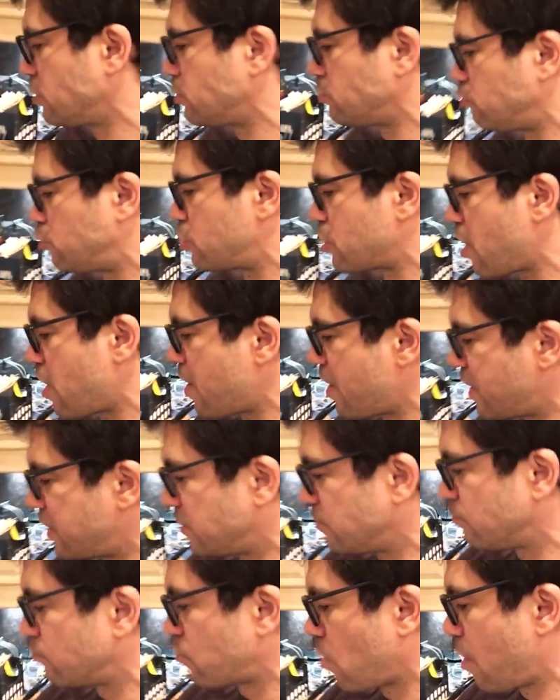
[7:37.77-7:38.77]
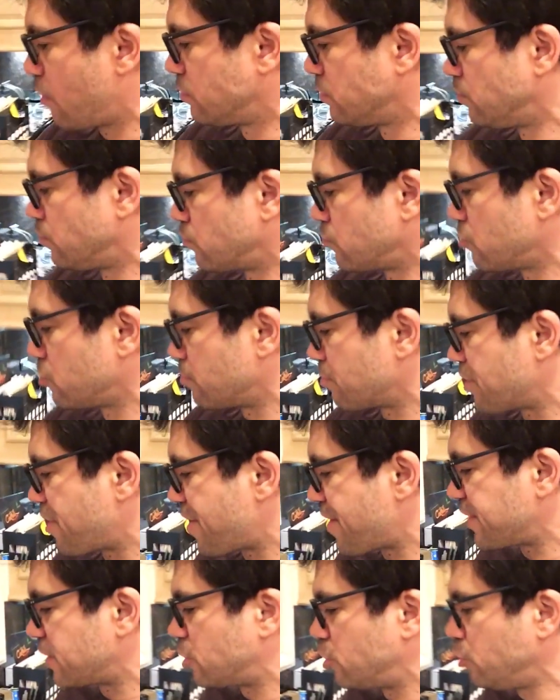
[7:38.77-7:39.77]
some chai, some
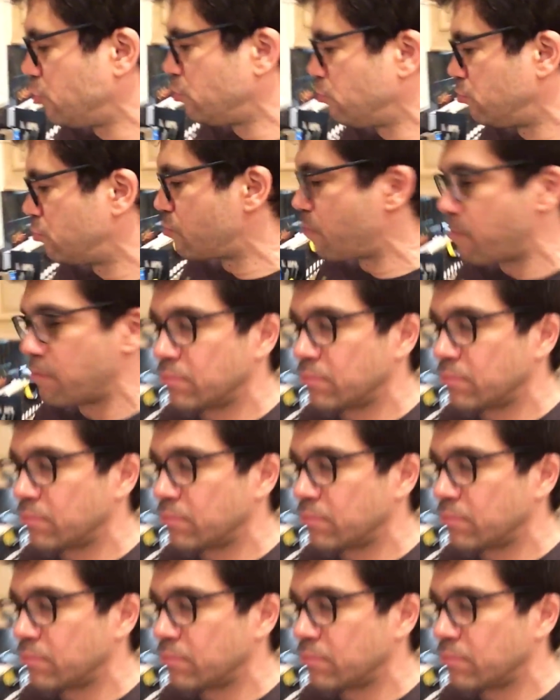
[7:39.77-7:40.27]
cashews.